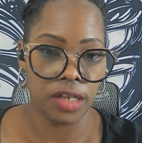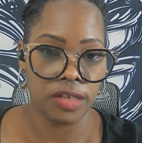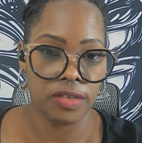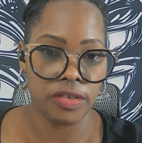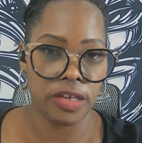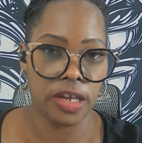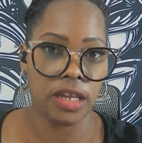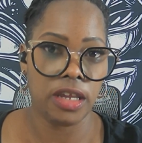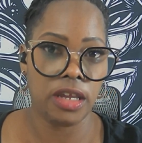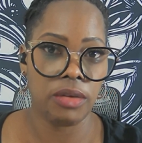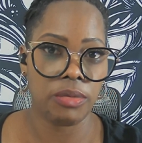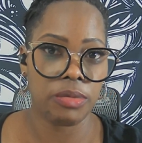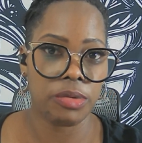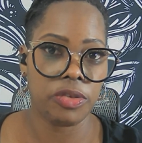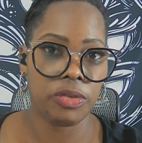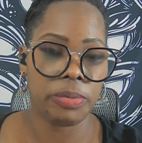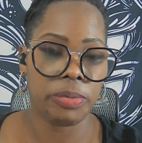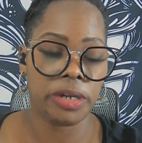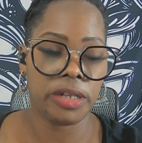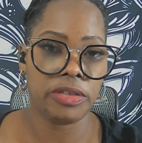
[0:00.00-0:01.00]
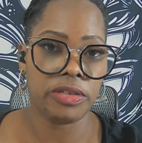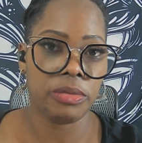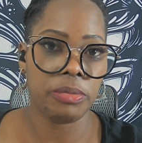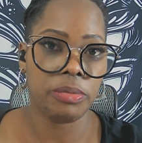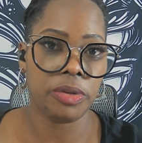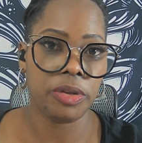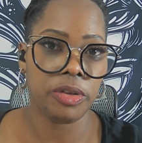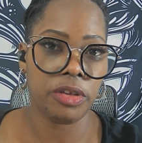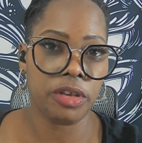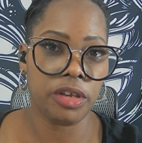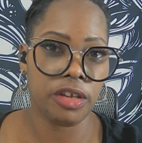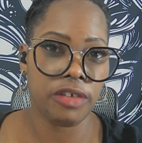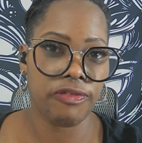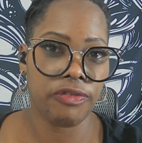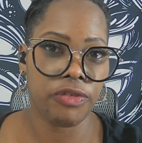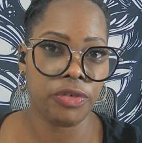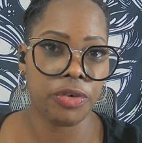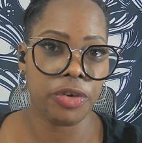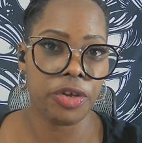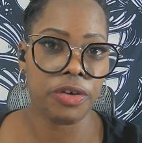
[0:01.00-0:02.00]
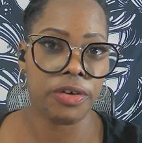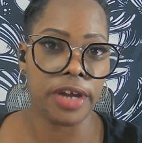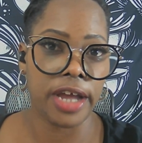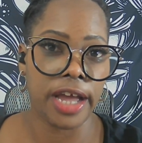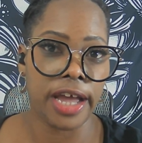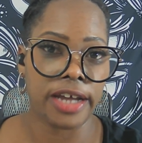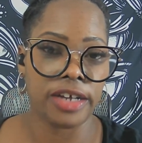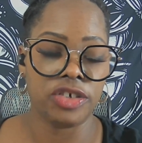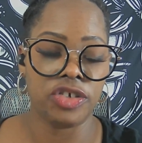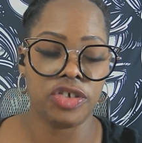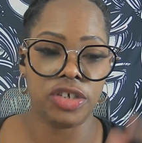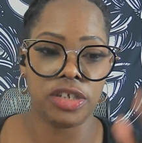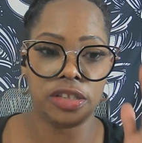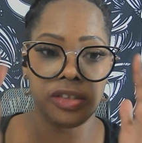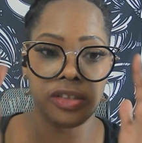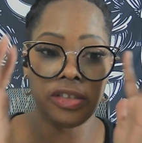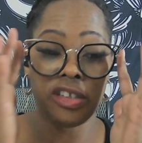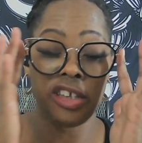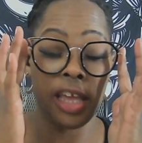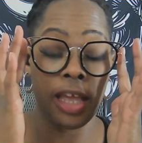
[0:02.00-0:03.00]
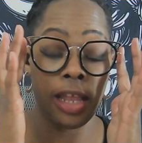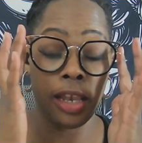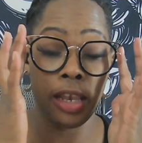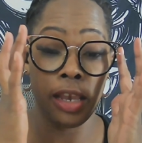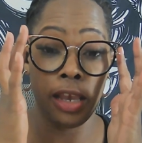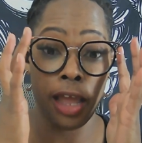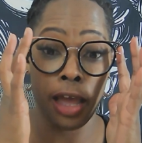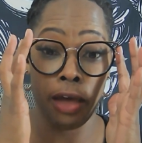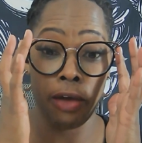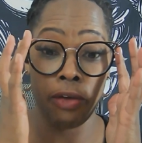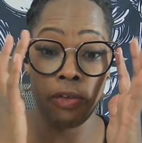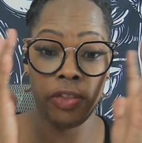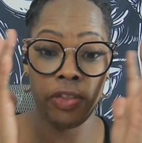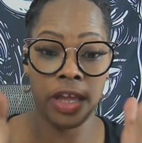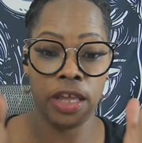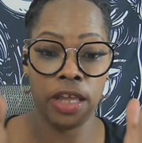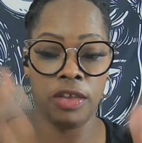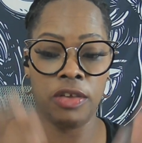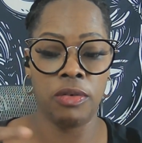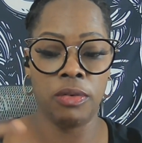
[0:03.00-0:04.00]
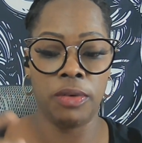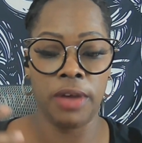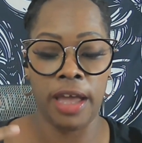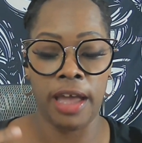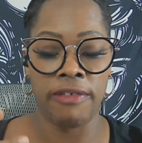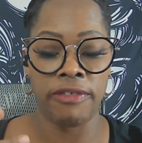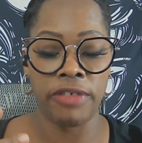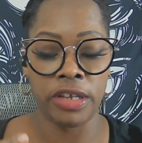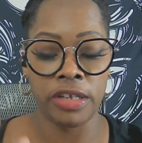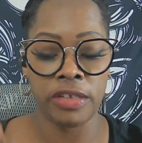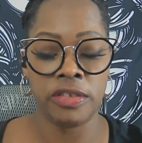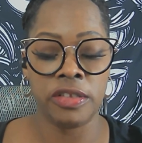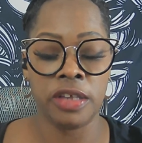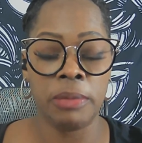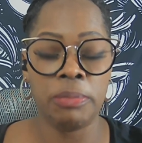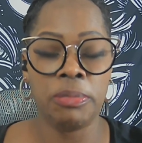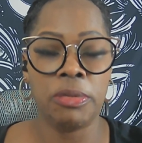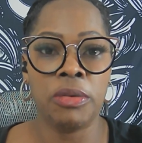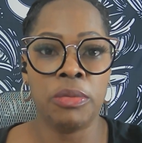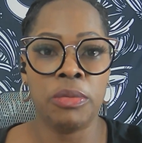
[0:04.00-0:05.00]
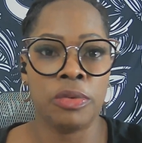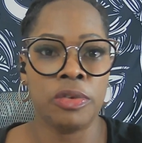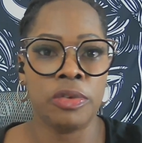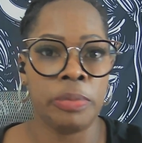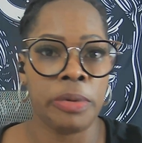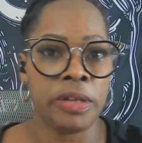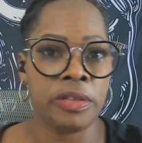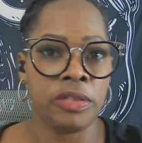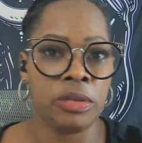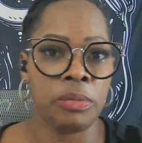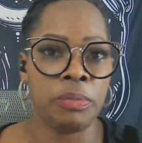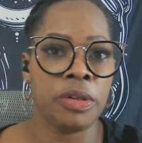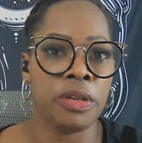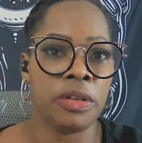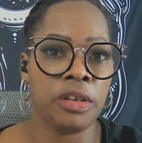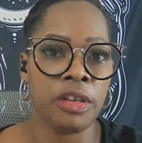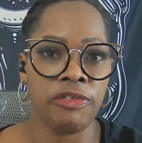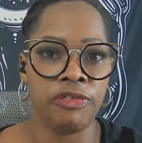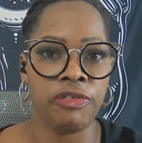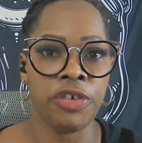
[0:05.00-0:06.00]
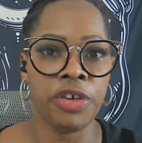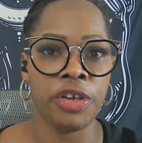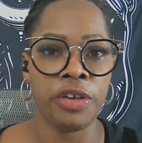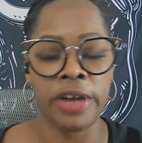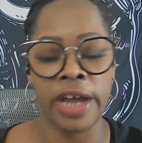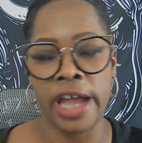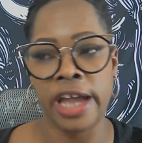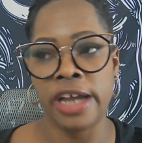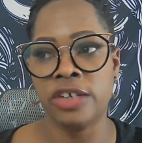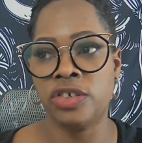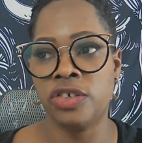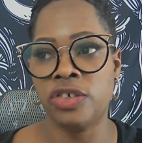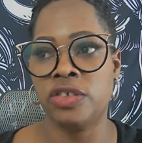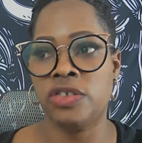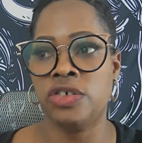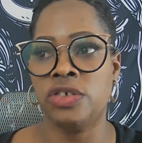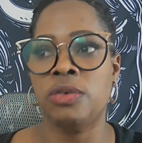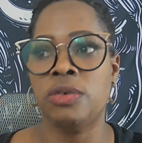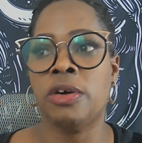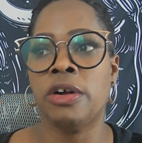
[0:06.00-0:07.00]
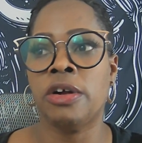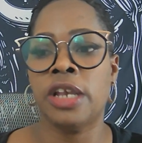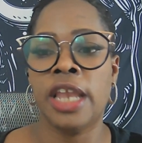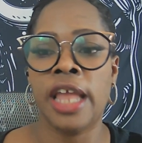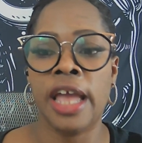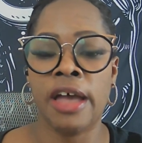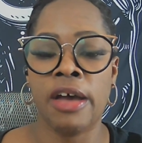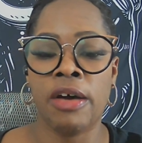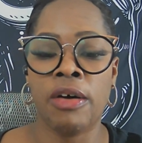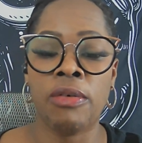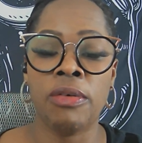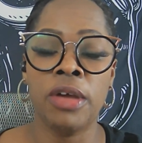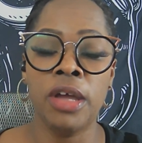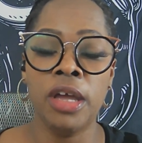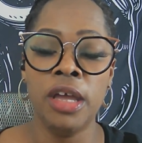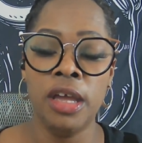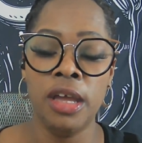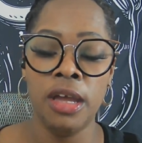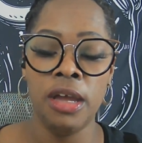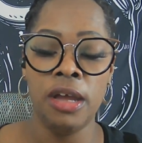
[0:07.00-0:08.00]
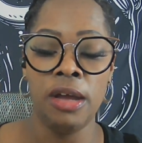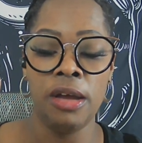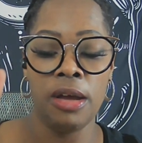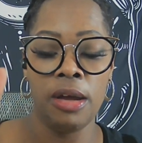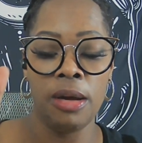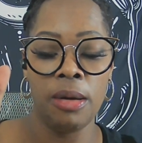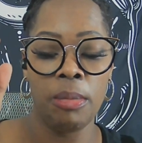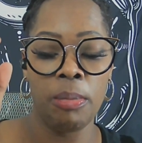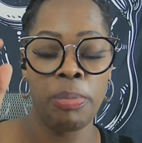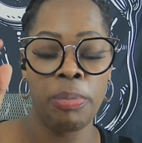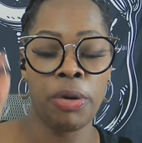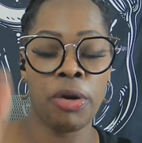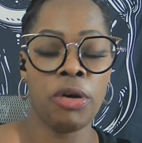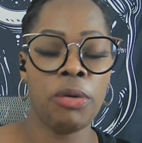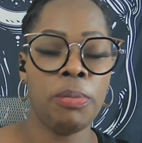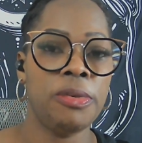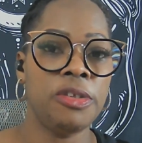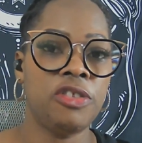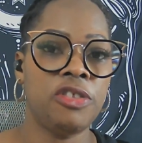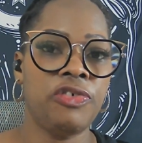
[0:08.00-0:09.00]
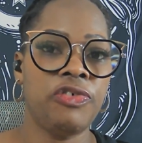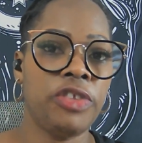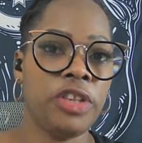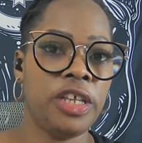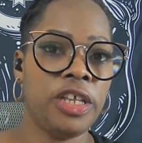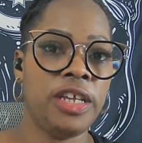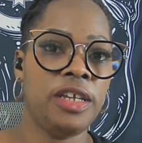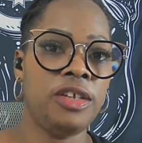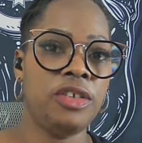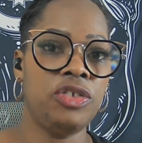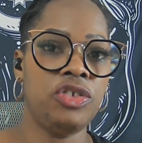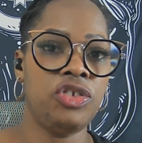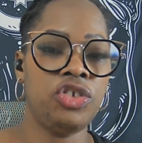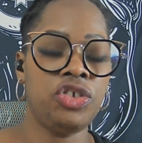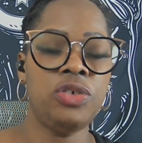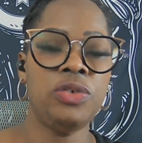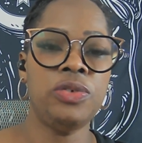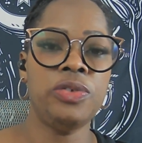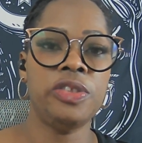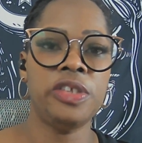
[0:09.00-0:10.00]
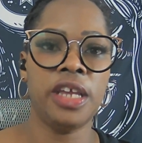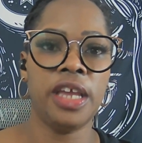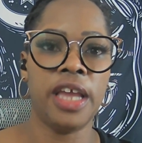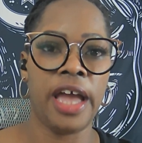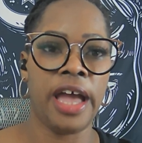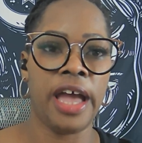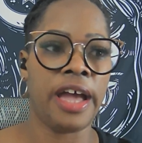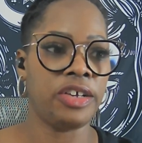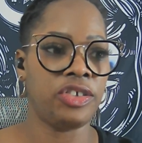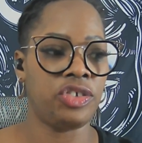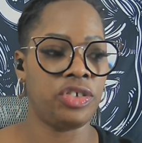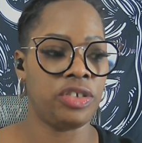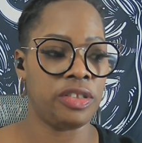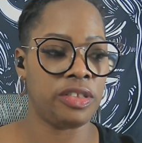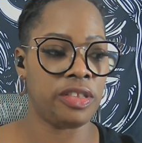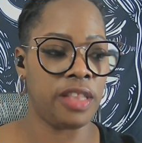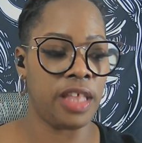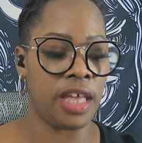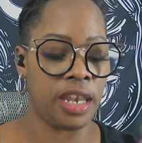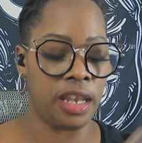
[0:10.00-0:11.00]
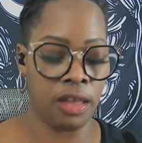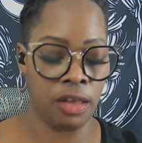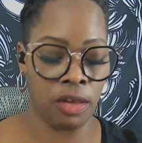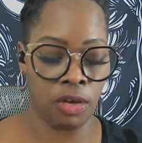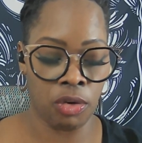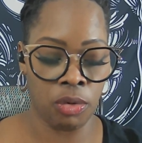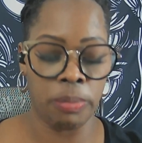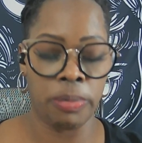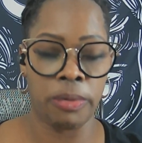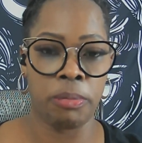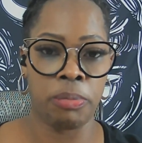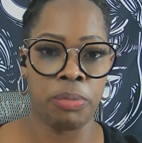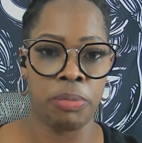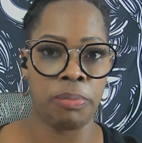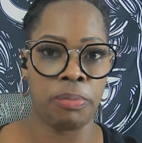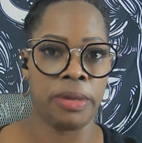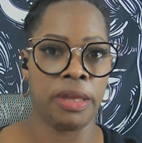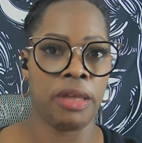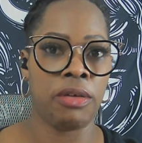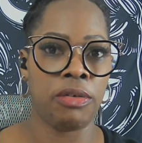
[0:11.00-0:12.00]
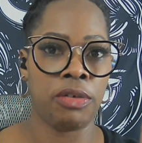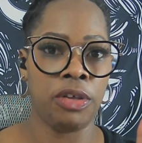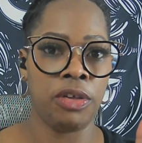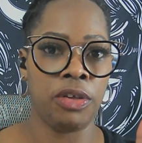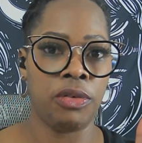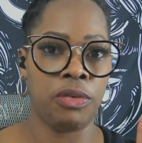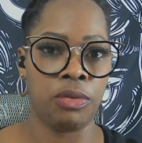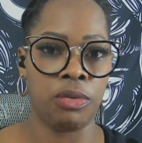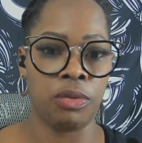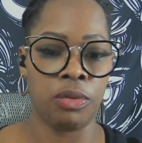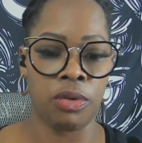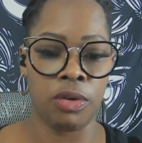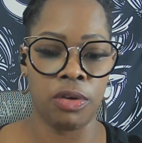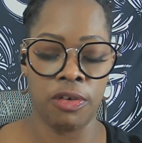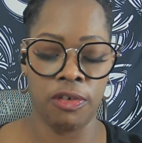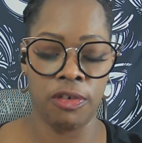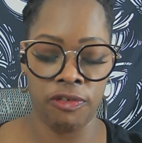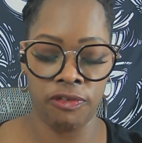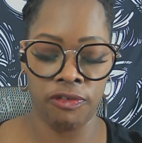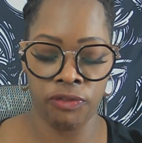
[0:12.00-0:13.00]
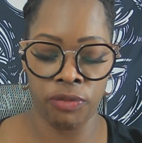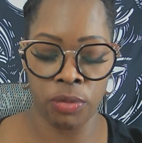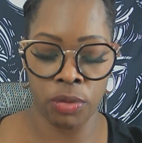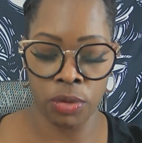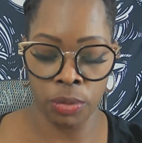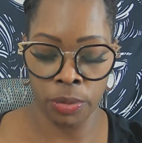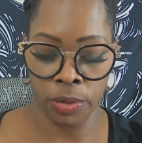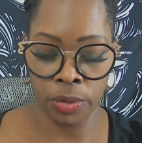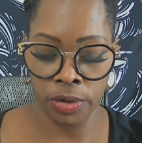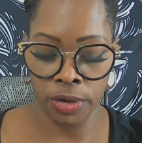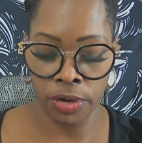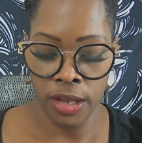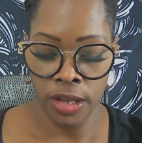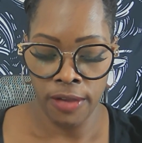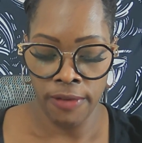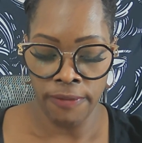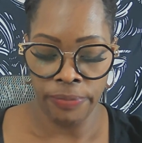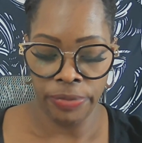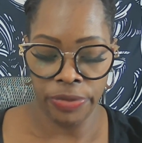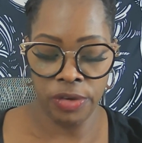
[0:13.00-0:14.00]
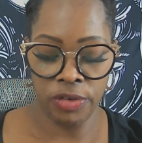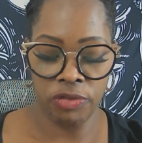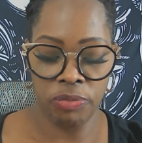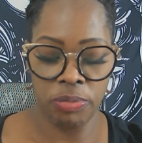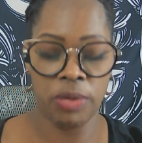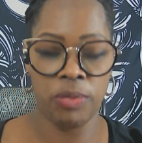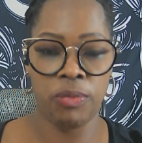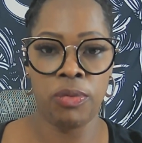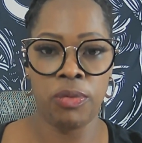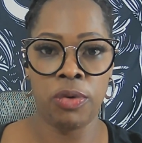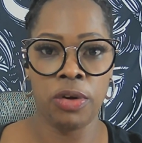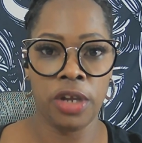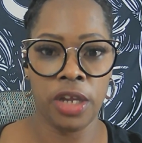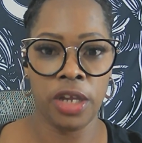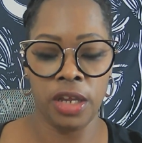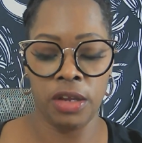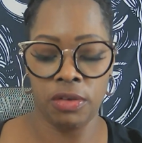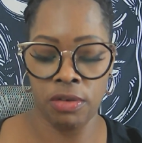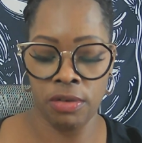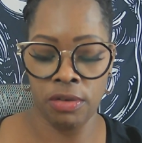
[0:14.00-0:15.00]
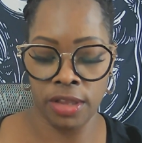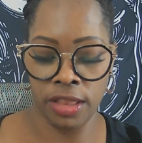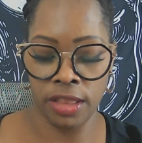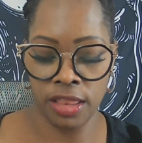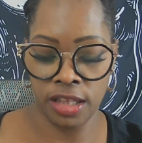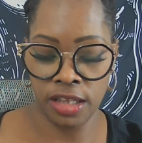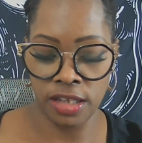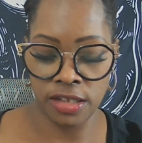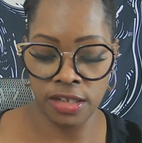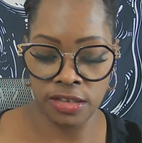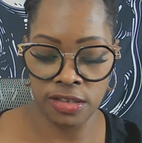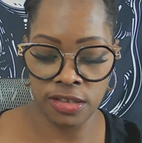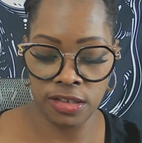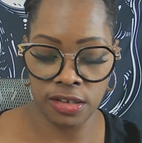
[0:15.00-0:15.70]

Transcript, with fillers: taking responsibility for your actions, and now that you have accepted responsibility for your actions, you are now purposefully choosing actions that help propel you forward. You have been working on this